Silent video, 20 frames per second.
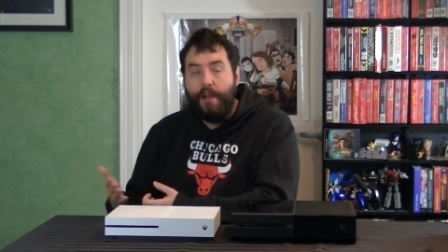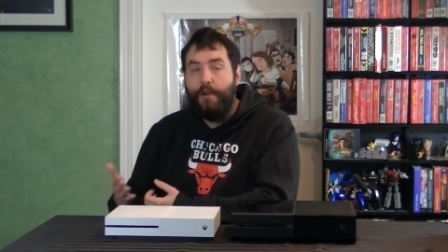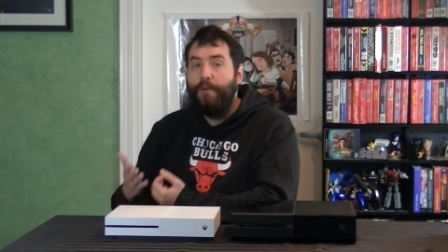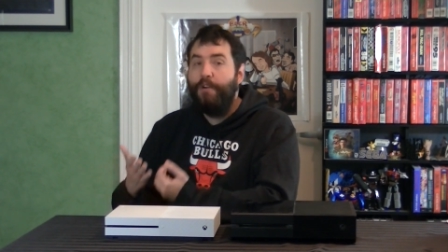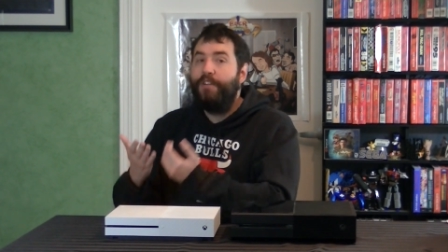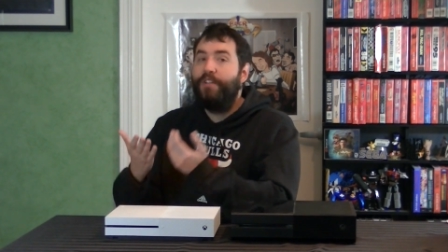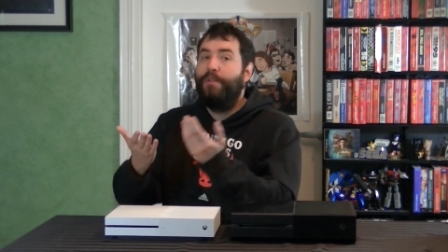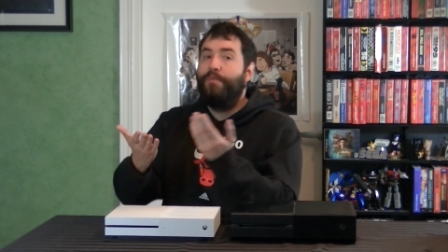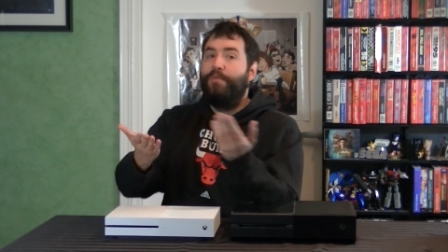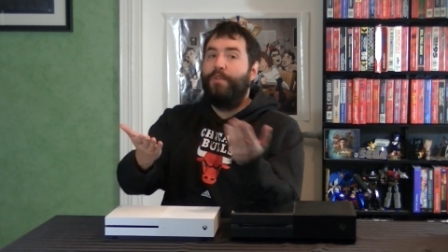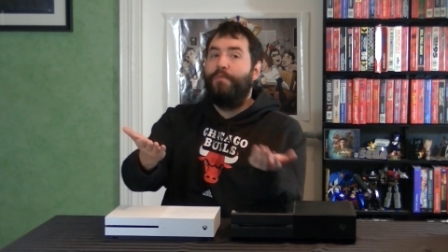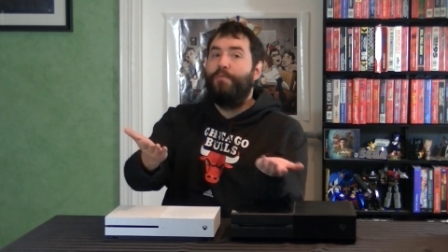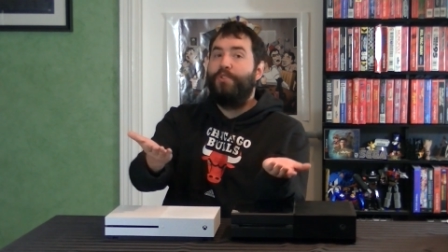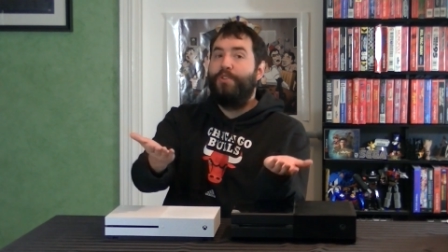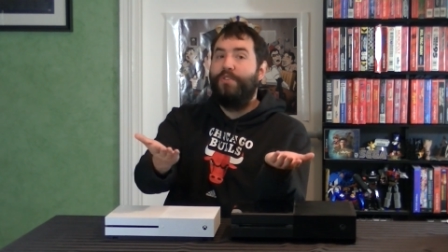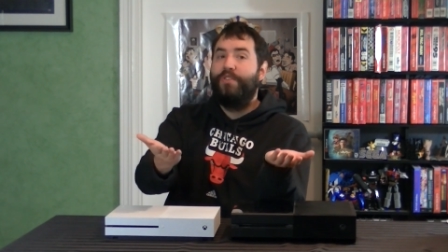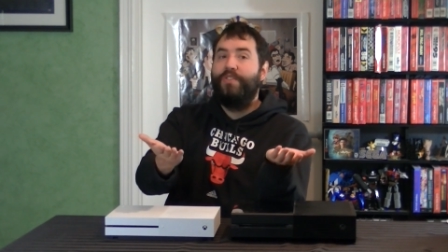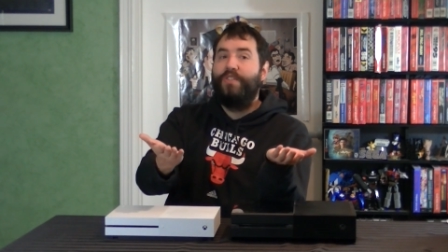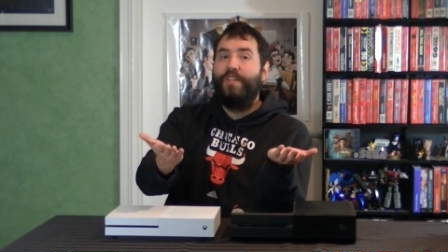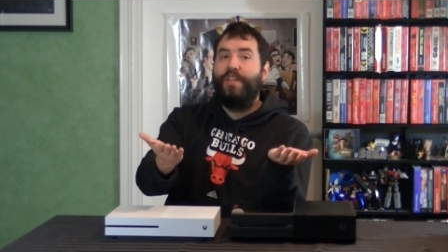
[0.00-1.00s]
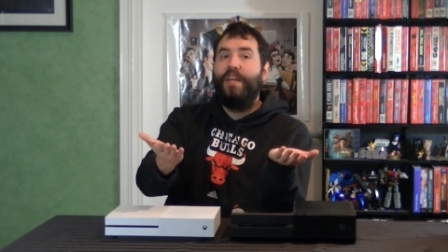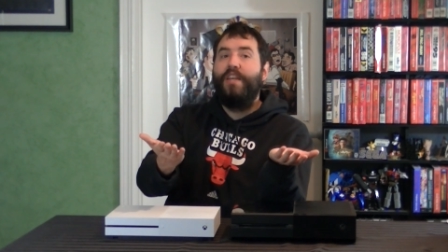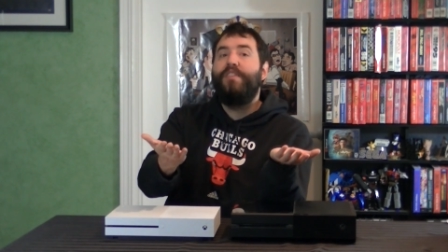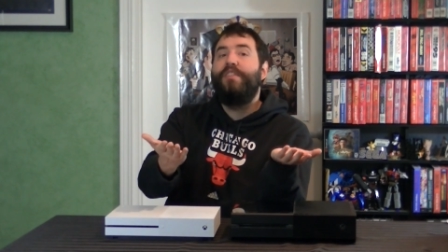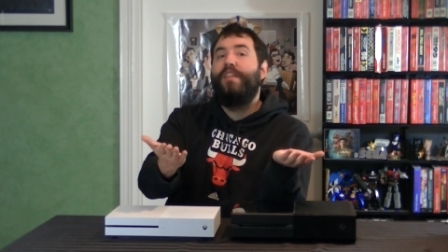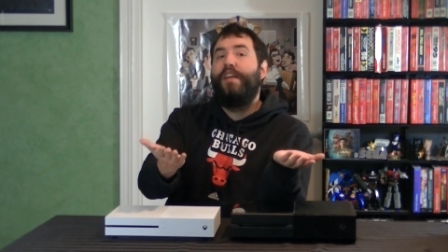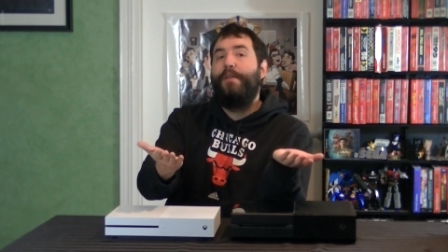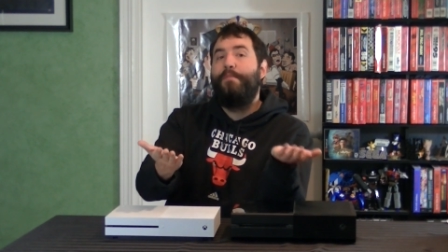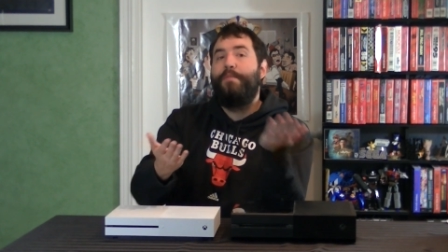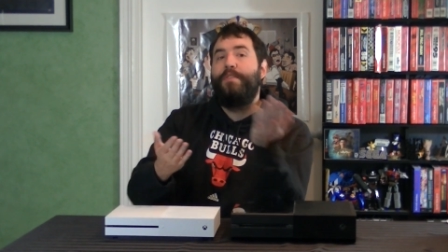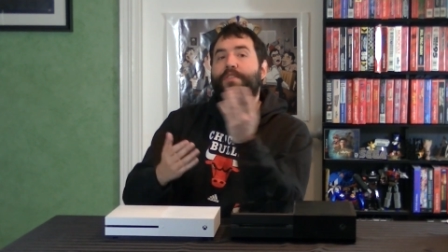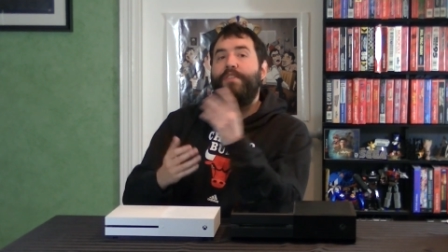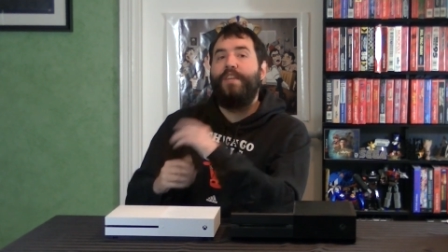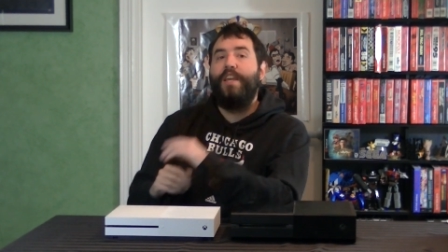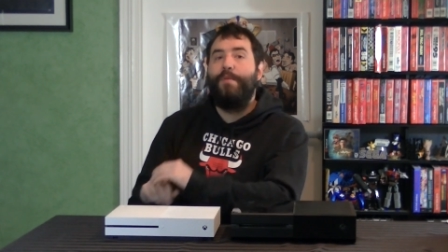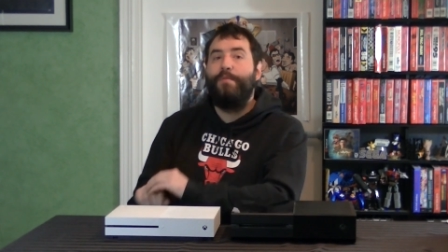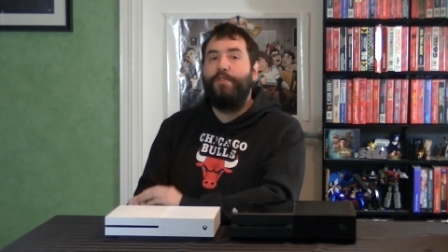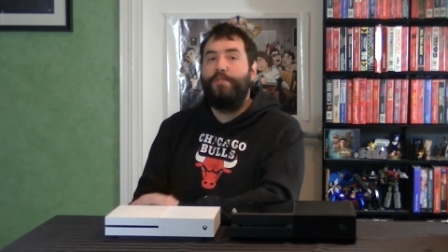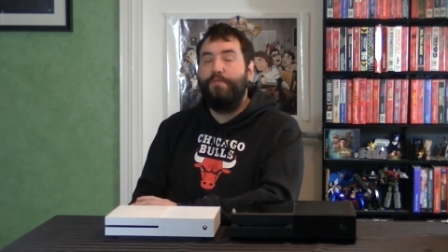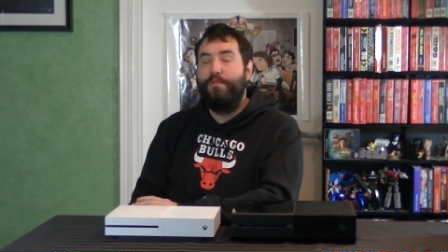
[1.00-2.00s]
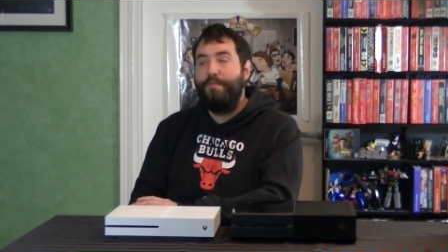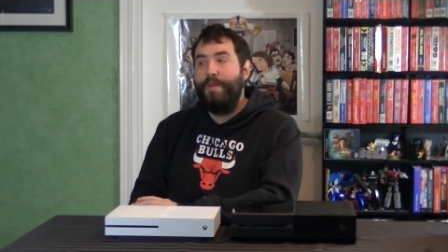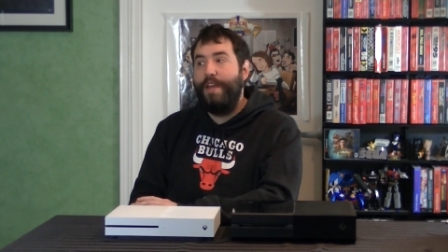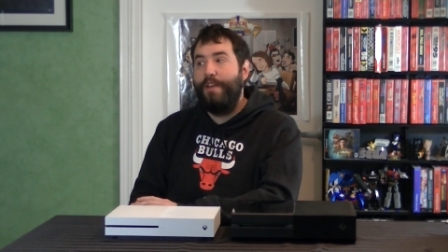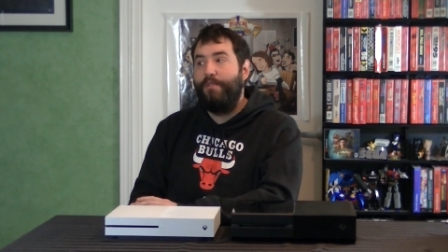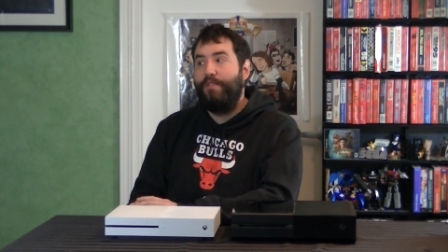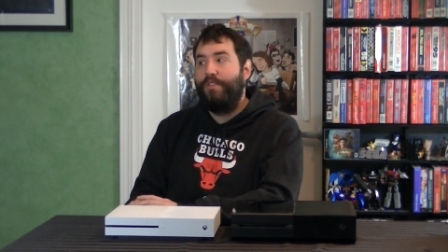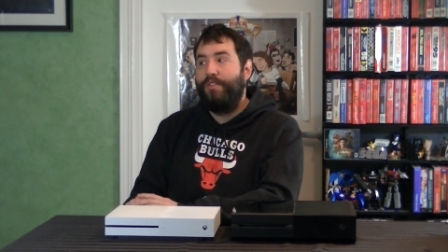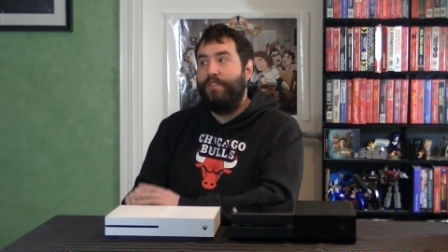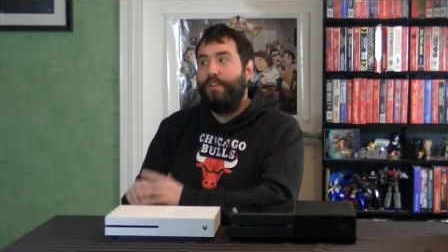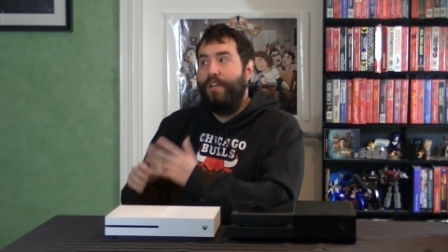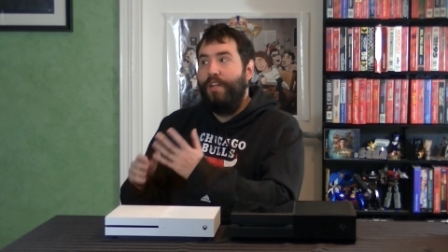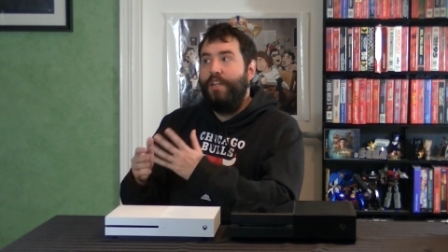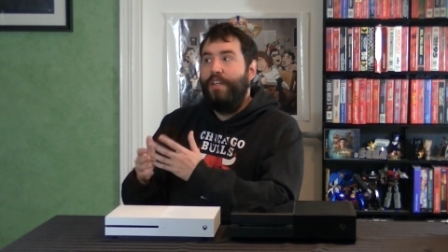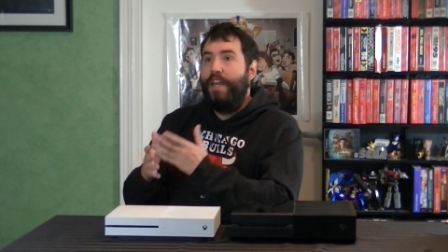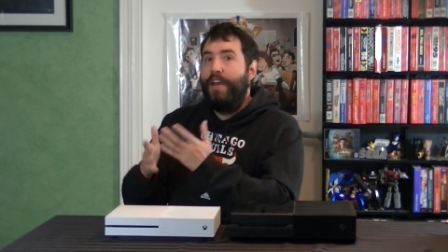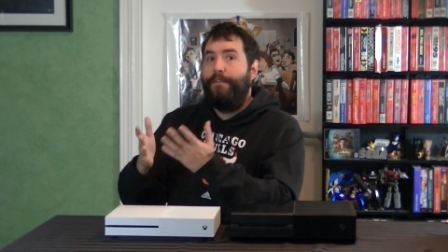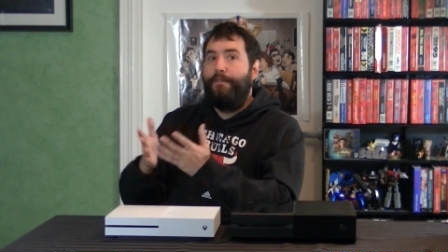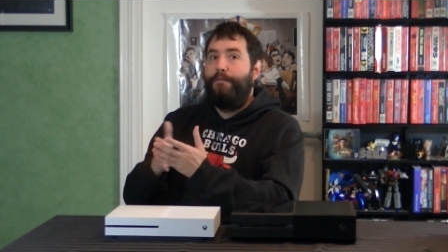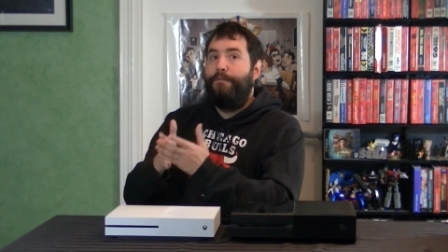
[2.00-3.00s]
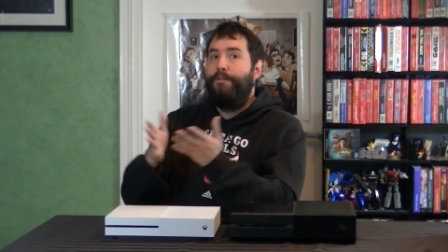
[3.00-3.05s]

which I'm sure is the case a lot of PC gamers would make, which is, yeah,